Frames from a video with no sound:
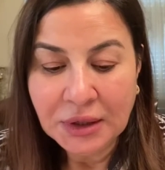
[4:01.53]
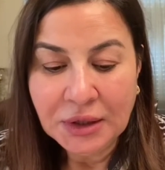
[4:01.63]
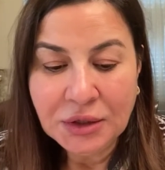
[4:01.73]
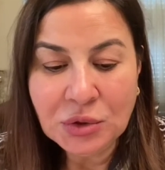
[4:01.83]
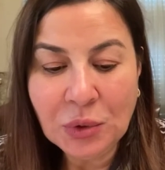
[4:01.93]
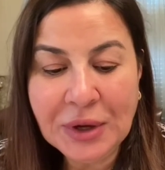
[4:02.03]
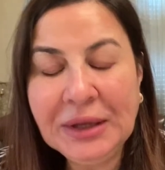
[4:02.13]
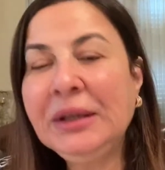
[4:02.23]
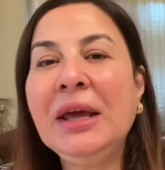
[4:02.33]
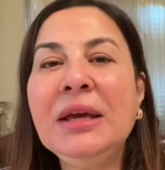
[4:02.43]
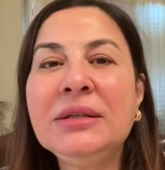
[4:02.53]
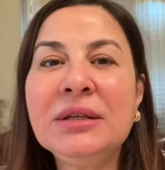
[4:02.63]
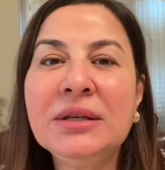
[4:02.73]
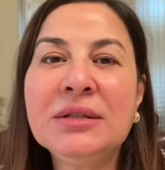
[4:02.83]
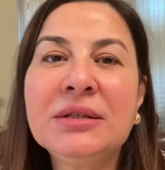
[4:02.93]
So in
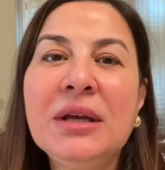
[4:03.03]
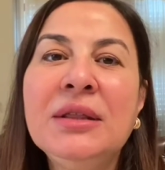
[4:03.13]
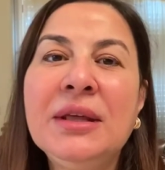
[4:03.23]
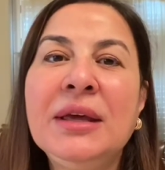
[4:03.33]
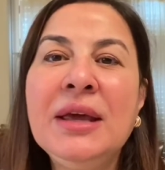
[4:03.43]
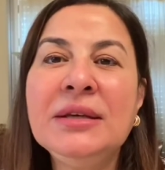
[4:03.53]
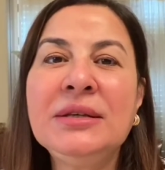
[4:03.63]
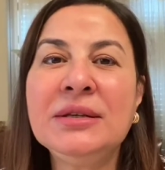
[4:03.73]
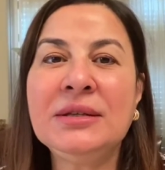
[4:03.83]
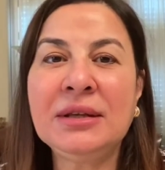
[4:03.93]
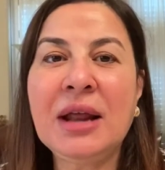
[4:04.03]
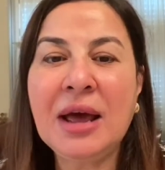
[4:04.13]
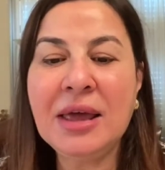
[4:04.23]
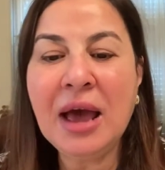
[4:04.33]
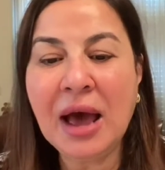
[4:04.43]
the cases that
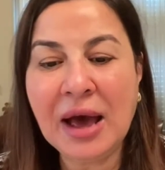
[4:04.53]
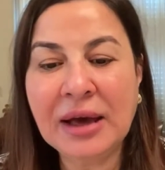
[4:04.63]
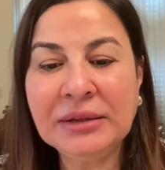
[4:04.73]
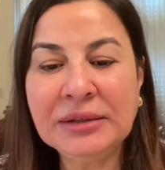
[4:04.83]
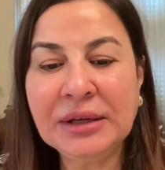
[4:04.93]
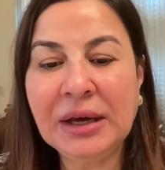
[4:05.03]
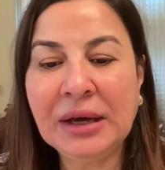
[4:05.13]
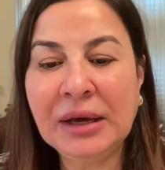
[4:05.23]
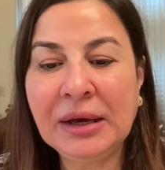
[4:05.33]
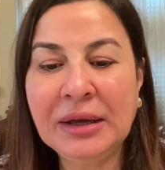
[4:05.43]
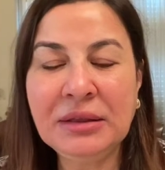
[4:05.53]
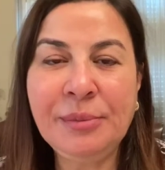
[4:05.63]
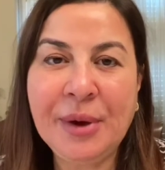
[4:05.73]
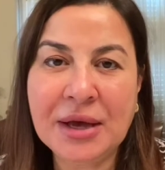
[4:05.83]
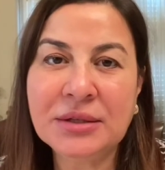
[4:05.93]
I had in the
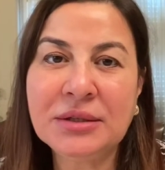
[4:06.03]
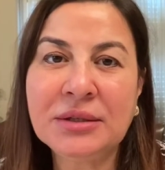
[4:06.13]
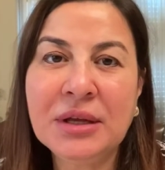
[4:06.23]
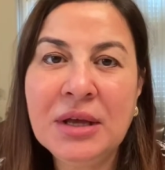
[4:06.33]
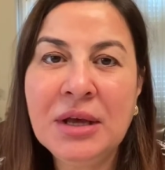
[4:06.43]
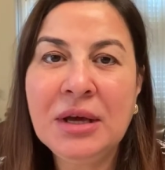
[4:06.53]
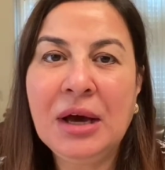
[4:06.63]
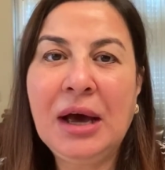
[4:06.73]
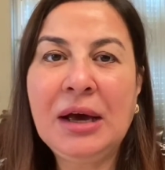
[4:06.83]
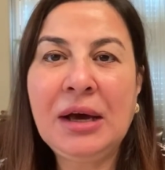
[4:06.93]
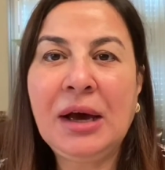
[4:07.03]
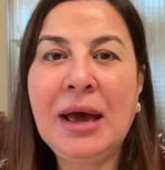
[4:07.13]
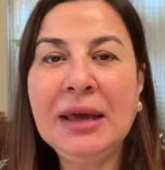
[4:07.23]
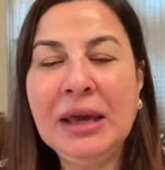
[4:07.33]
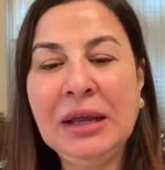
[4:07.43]
past,
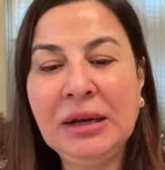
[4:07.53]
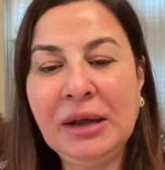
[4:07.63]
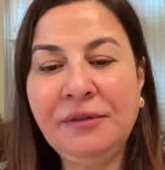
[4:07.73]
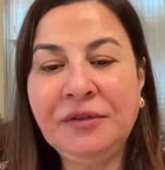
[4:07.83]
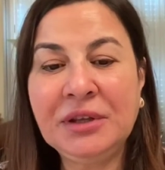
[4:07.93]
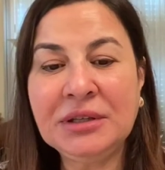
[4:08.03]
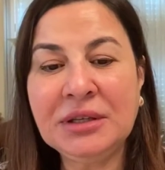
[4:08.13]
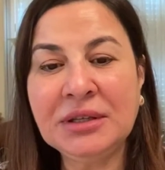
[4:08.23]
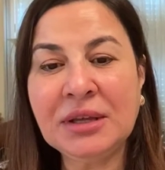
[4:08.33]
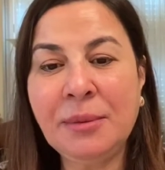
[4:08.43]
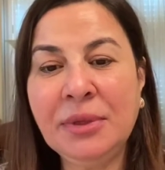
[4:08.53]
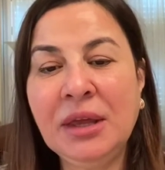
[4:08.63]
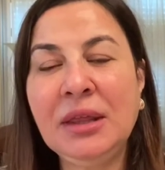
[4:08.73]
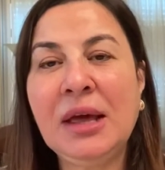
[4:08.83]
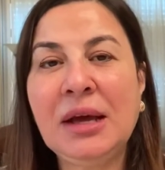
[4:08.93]
again, if this is
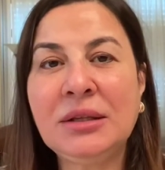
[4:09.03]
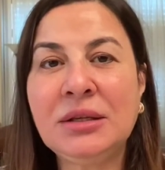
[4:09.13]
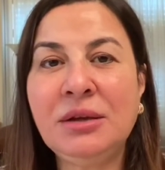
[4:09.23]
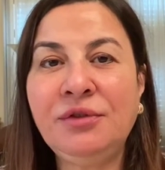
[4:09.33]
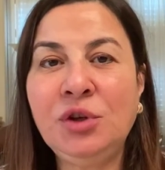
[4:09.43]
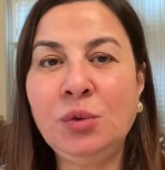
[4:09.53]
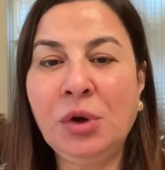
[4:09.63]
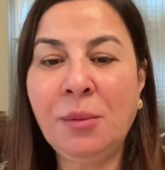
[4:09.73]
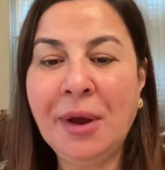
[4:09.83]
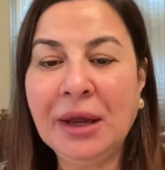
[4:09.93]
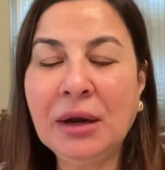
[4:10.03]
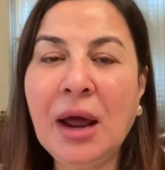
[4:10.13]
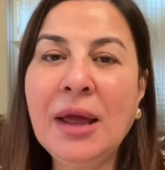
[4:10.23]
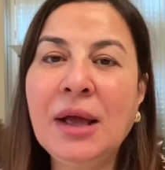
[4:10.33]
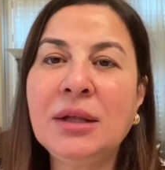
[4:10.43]
something that, if you were my
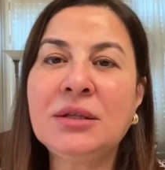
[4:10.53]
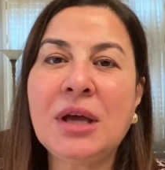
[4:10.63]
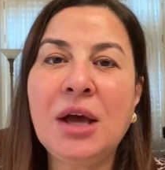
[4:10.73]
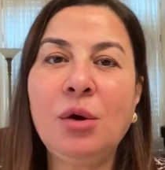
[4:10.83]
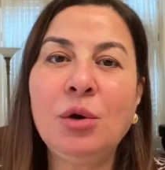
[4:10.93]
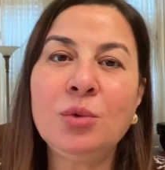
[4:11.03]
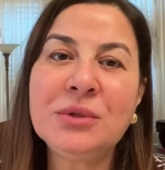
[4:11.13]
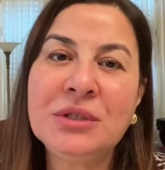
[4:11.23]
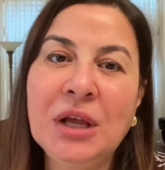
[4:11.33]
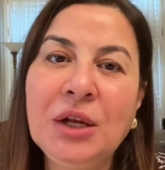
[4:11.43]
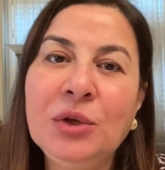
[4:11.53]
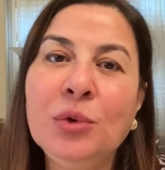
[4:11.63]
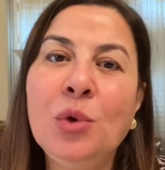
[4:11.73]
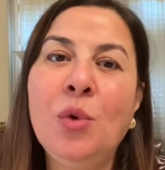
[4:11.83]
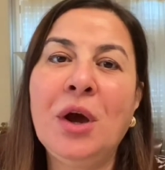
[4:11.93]
clients, I always tell you
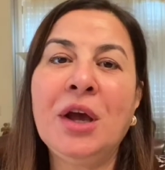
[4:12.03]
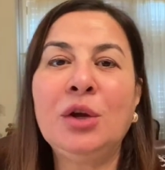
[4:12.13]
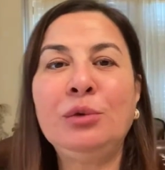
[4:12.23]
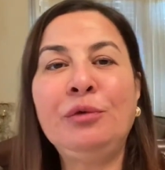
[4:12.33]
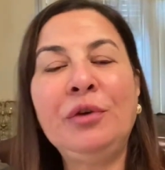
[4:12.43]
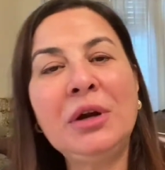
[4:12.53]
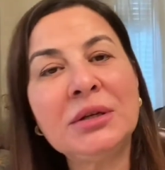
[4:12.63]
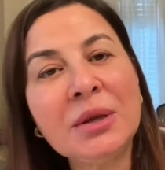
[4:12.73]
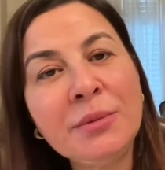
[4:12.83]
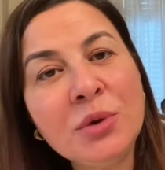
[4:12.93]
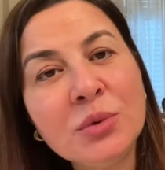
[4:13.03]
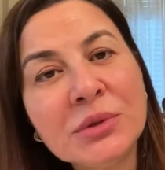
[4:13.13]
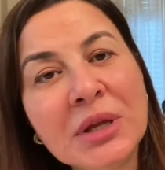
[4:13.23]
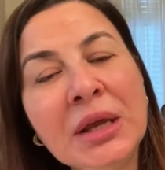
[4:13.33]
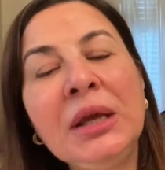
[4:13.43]
what kind of fillers I'm
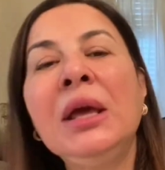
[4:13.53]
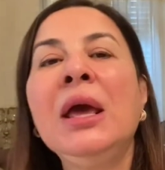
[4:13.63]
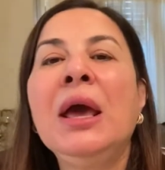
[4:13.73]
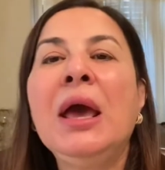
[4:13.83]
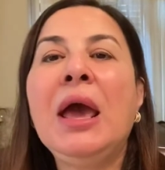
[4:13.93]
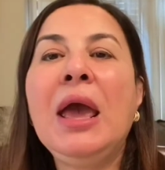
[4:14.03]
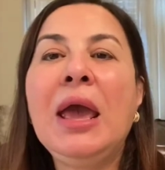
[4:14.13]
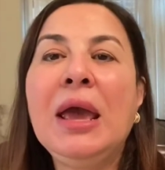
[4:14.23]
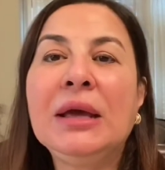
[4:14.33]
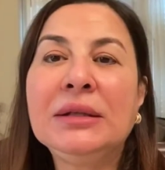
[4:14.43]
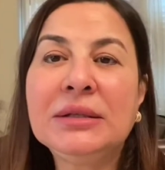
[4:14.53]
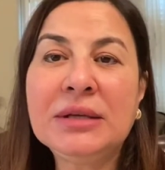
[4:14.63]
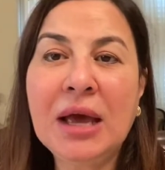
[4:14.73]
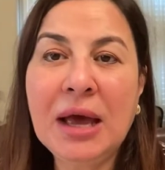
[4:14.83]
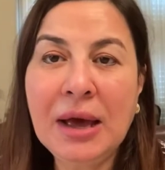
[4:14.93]
using, and
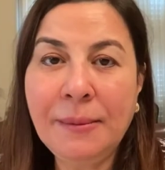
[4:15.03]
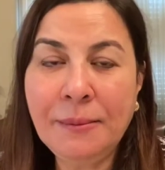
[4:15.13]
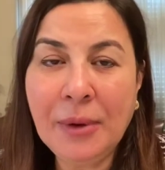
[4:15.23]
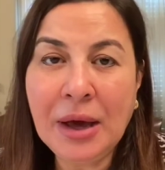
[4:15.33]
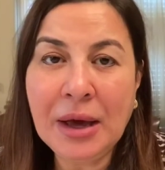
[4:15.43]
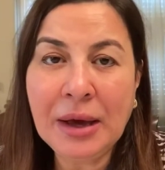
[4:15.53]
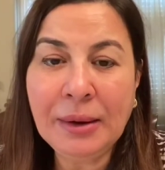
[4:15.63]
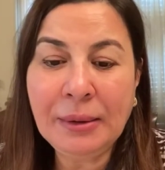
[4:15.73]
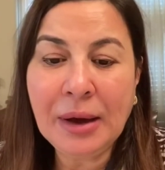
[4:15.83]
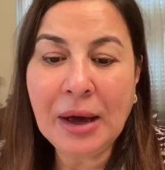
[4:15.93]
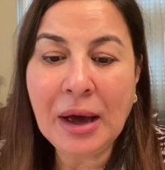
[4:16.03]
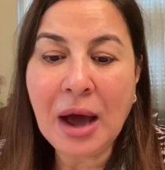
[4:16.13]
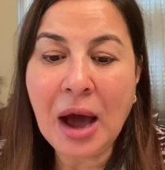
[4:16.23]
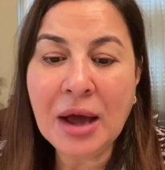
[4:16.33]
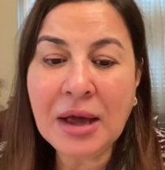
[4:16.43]

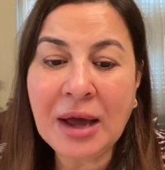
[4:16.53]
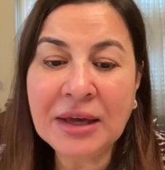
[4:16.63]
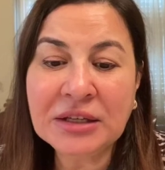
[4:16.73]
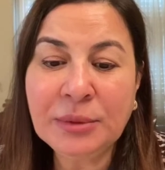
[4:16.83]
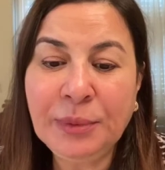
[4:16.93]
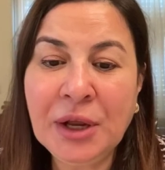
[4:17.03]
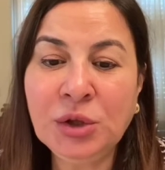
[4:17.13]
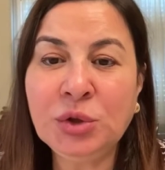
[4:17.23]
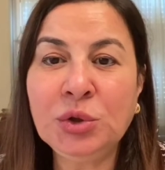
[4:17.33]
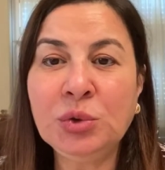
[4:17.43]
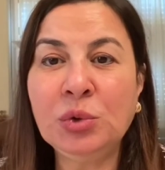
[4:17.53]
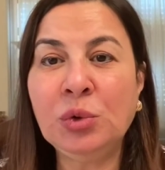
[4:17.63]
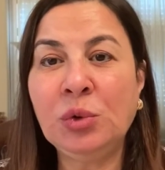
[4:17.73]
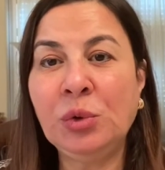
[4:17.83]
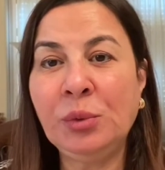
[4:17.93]
I explain to
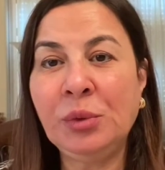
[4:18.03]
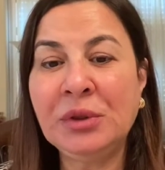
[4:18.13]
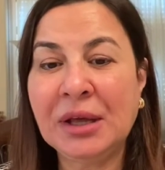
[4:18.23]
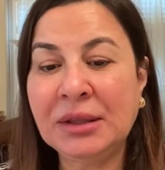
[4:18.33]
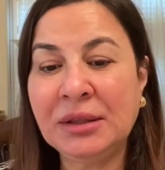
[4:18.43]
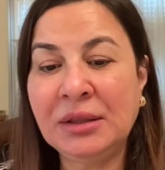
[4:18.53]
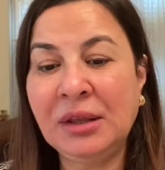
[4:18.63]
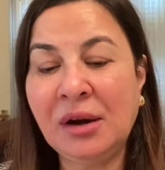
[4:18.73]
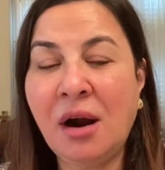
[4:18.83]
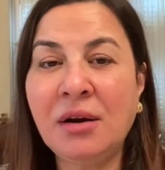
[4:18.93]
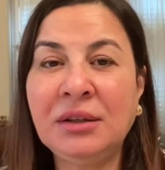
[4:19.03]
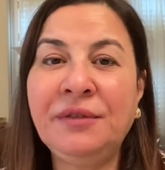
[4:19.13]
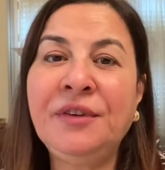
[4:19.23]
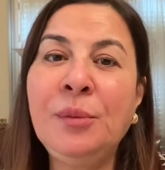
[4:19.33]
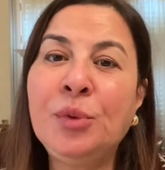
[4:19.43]
you that there are
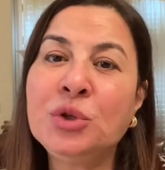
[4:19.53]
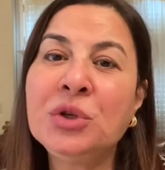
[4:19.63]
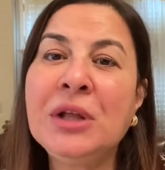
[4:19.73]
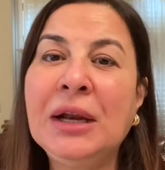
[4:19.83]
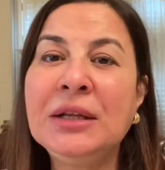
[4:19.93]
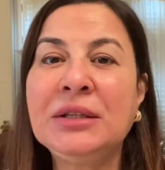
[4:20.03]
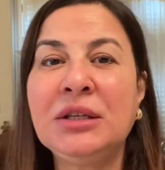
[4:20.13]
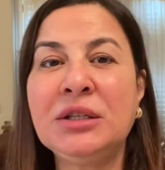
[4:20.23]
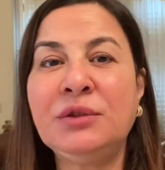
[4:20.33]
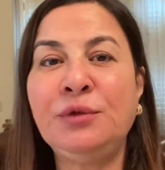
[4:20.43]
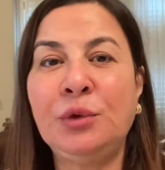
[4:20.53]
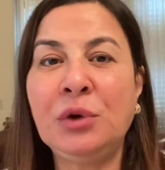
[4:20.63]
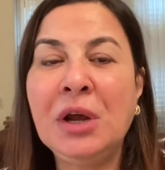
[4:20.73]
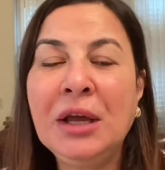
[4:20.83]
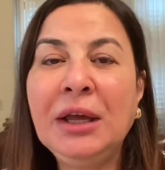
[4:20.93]
different personalities.
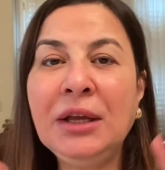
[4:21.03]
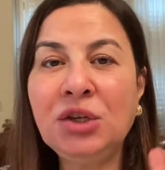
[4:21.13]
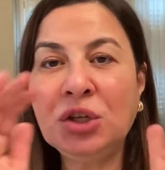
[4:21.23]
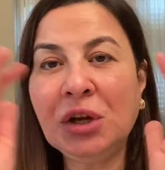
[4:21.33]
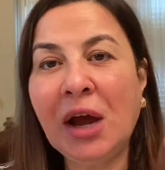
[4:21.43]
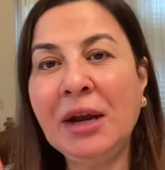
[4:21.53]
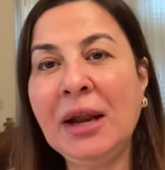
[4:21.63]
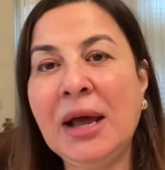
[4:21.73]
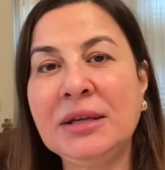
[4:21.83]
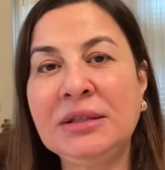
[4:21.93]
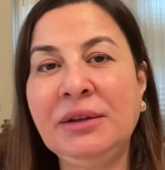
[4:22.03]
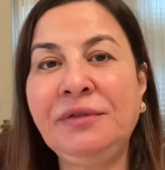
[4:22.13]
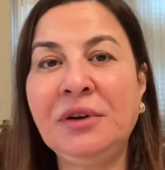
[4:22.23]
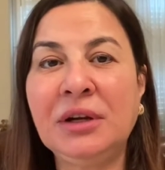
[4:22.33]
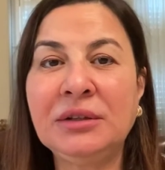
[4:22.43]
For each line has
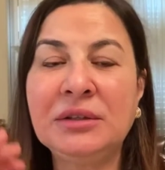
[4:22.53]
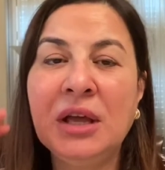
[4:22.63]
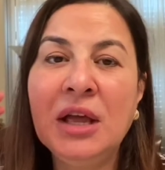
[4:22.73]
different